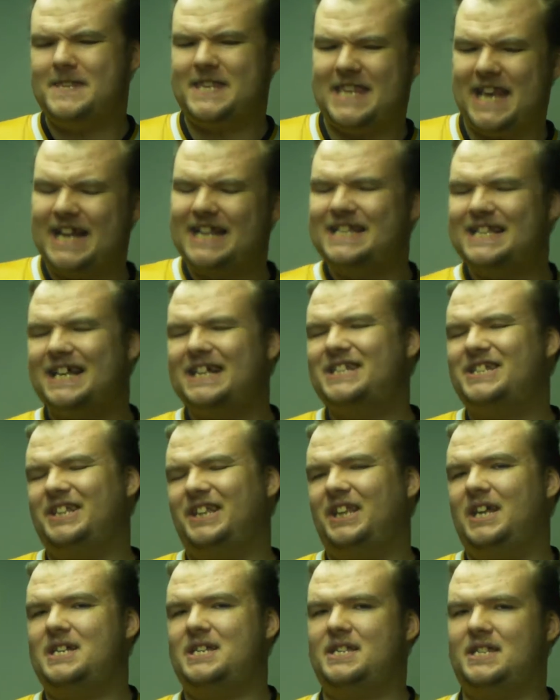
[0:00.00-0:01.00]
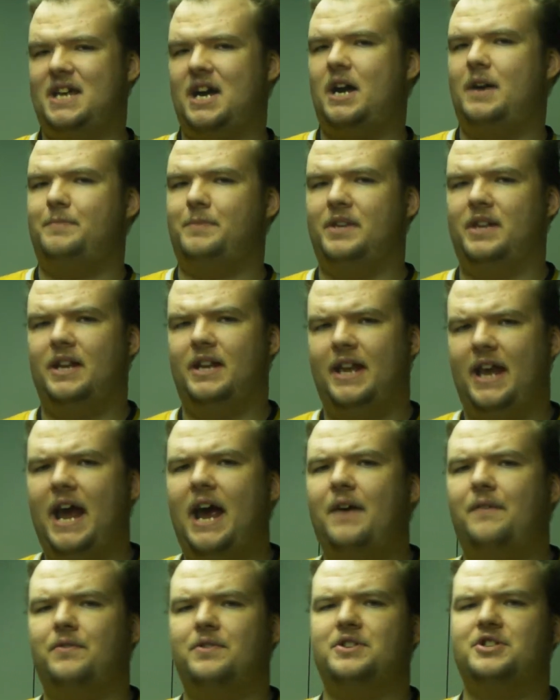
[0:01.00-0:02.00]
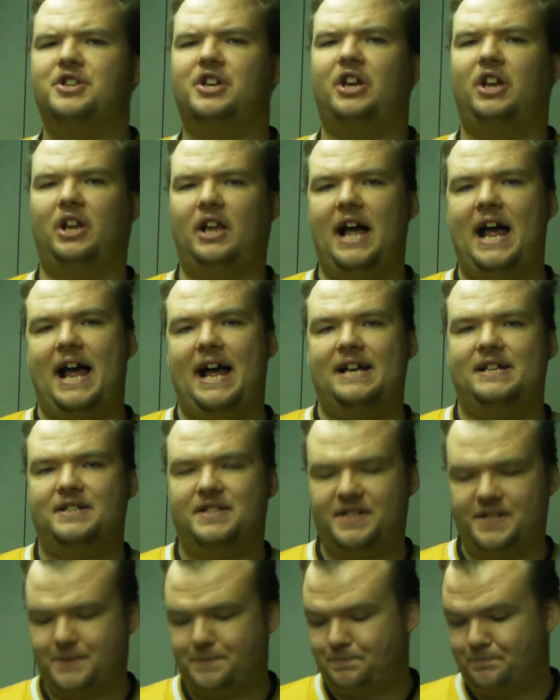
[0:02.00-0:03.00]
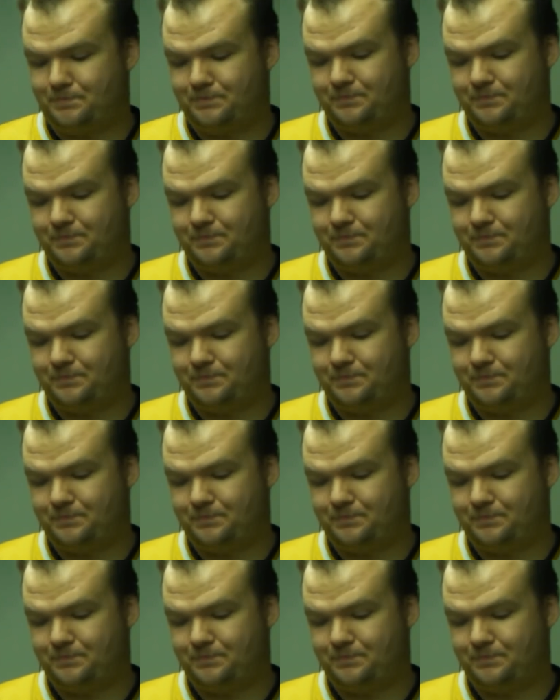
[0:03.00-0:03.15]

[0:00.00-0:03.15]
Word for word: That is actually less time than the average class.